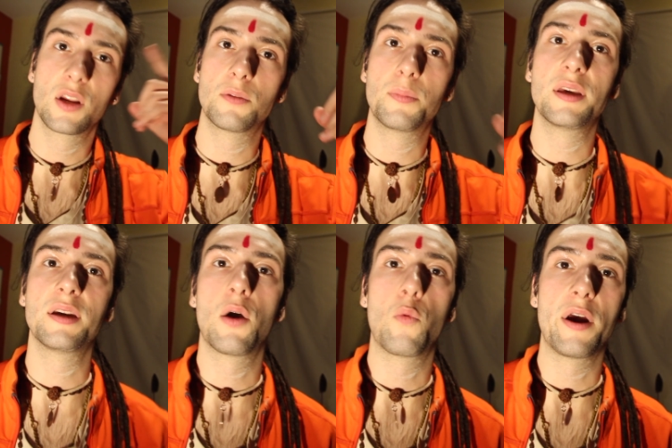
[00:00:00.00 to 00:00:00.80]
not
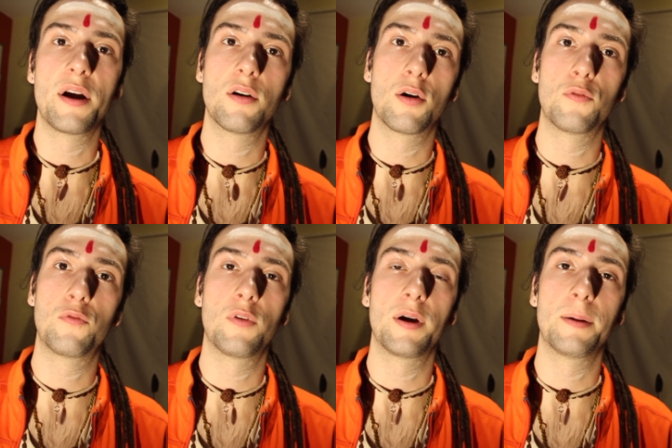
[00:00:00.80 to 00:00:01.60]
being aware
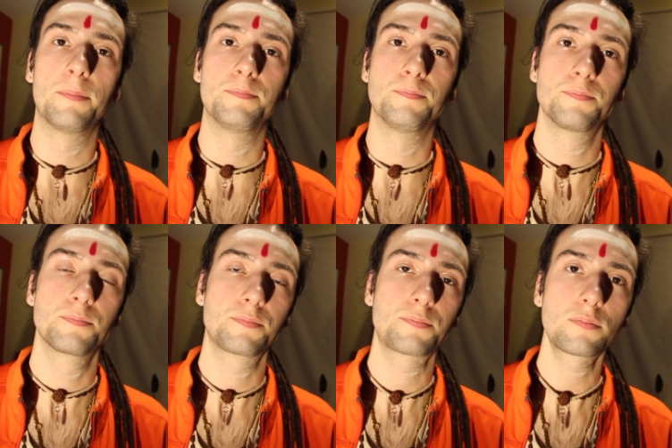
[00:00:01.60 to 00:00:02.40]
of um,
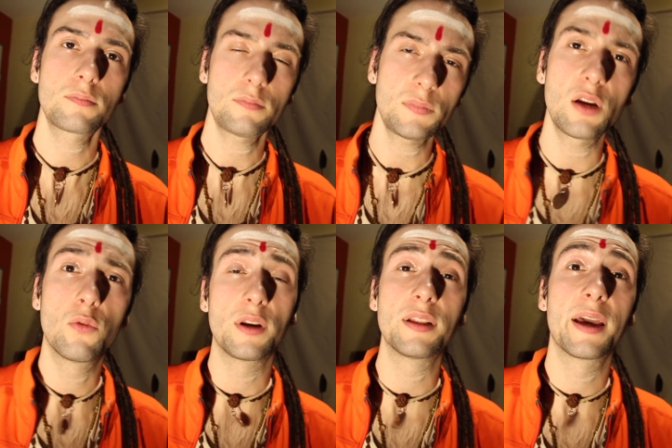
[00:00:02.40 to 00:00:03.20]

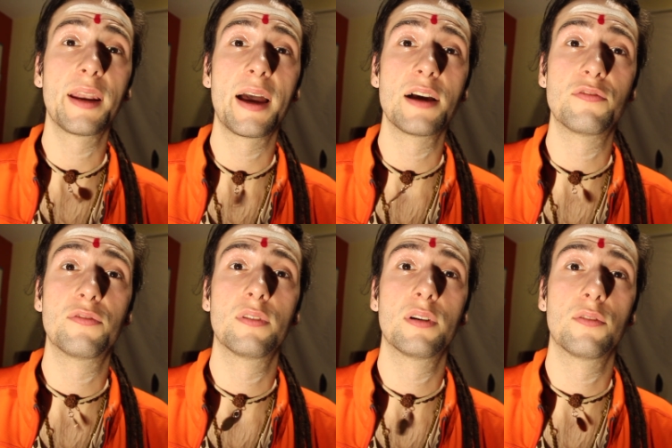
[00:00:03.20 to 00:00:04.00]
what it can
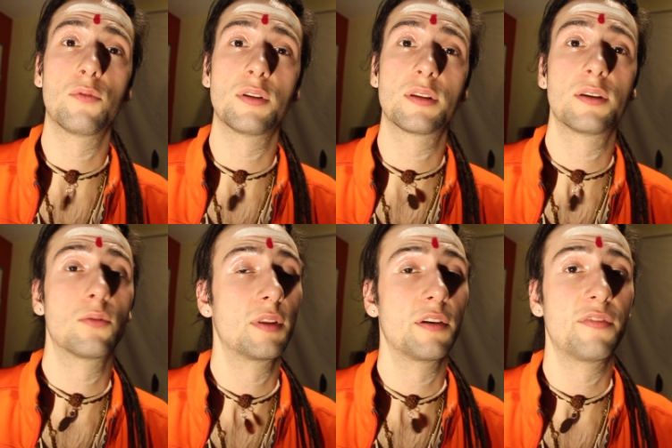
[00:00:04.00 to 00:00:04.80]
have, what
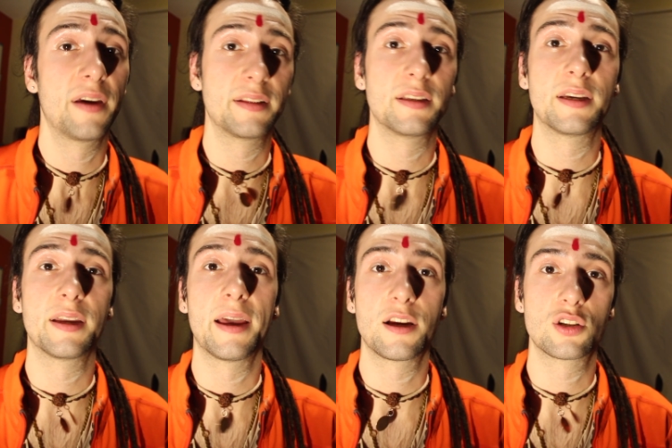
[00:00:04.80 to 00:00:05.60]
what effect it
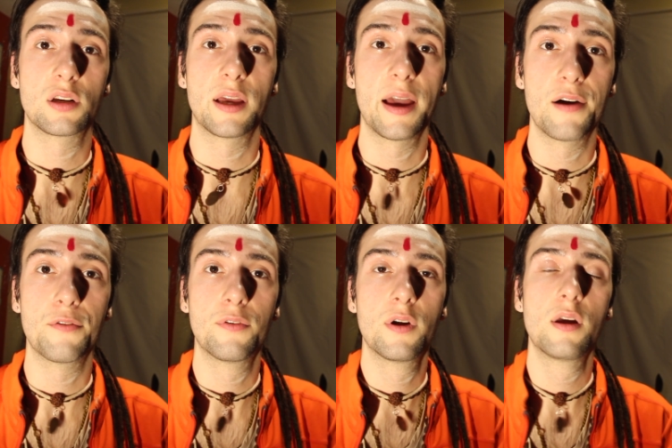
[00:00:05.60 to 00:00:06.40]
can actually
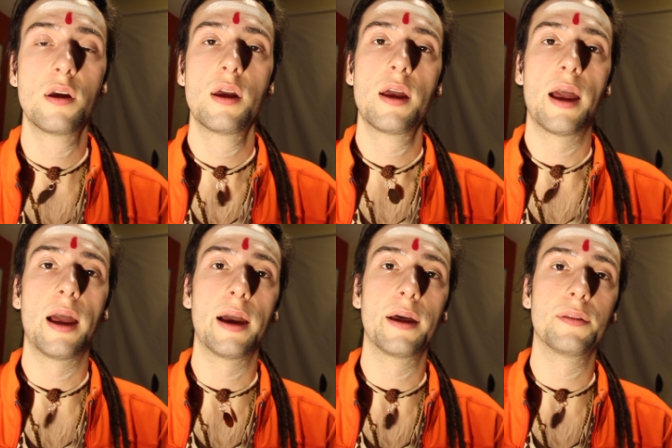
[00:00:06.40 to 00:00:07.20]
have
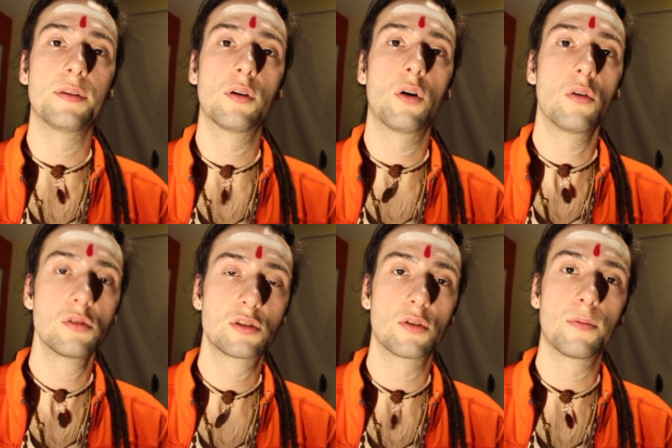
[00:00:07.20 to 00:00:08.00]
and
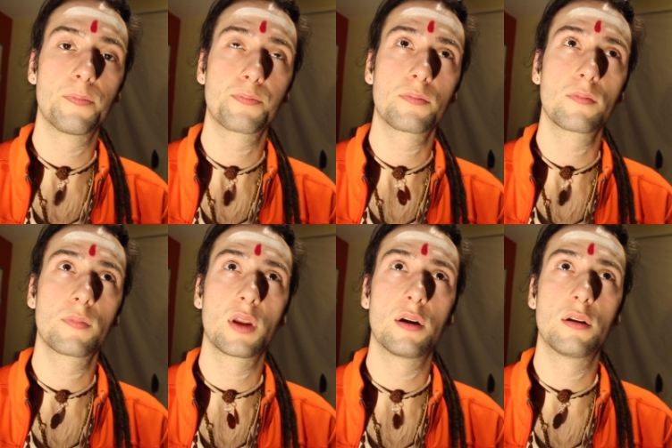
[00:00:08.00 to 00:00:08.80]
also
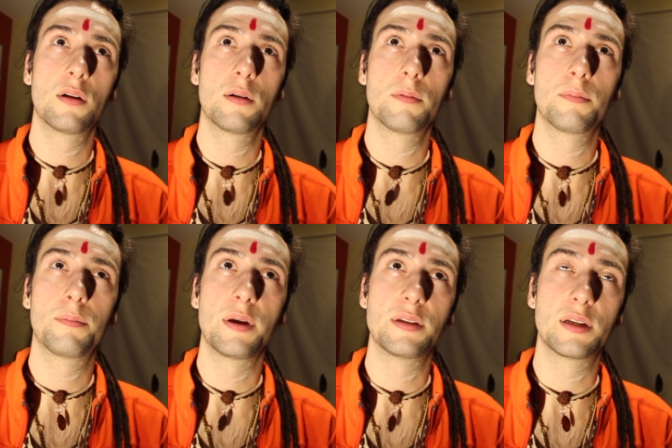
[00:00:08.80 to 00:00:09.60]
uh,
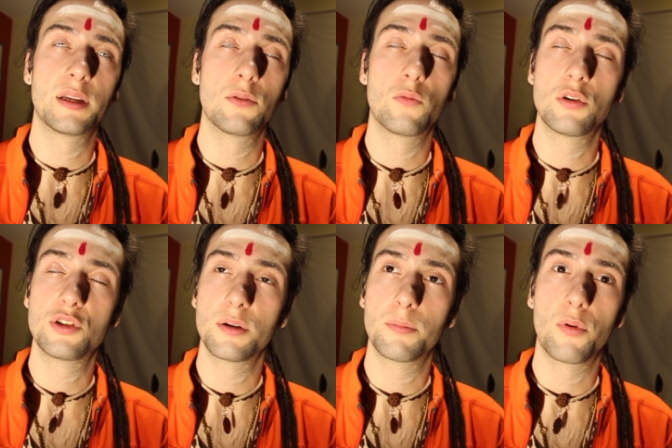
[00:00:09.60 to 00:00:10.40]
basically
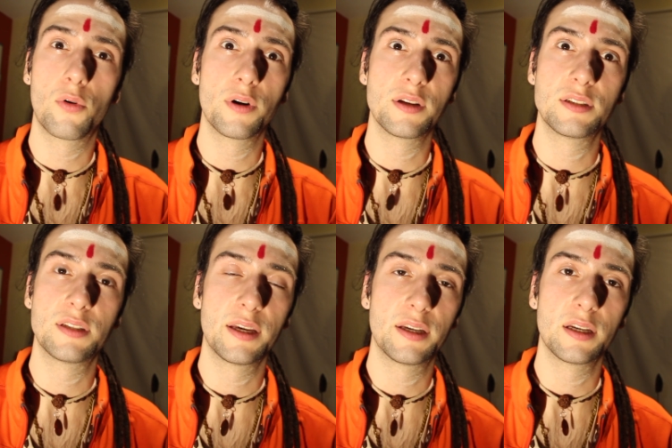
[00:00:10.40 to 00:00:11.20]
watching porn is
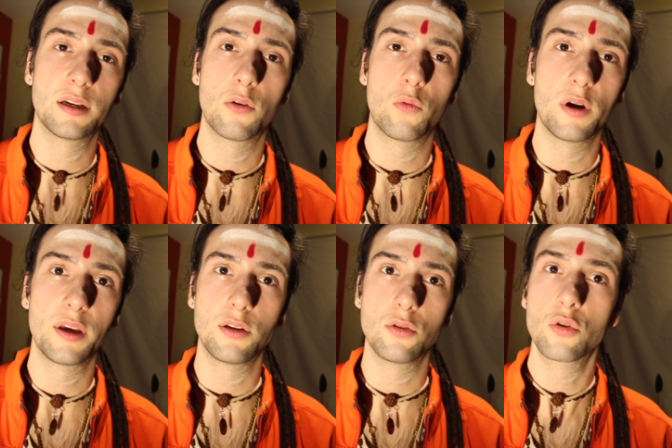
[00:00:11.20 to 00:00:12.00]
taking away
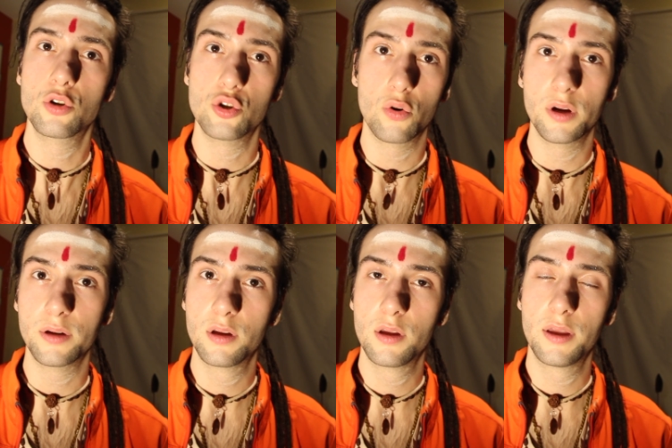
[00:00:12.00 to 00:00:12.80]
your
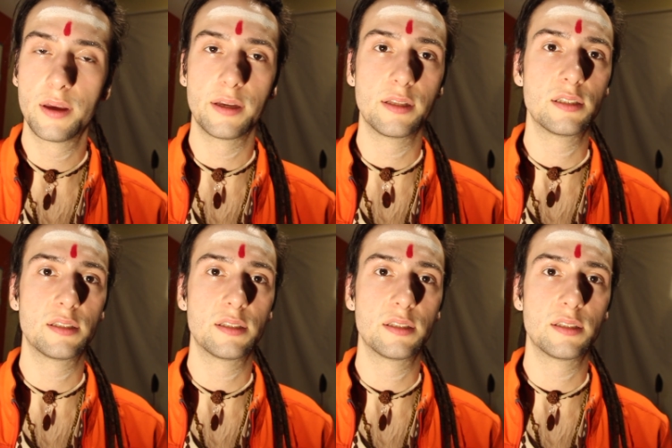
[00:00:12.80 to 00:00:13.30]
joy it is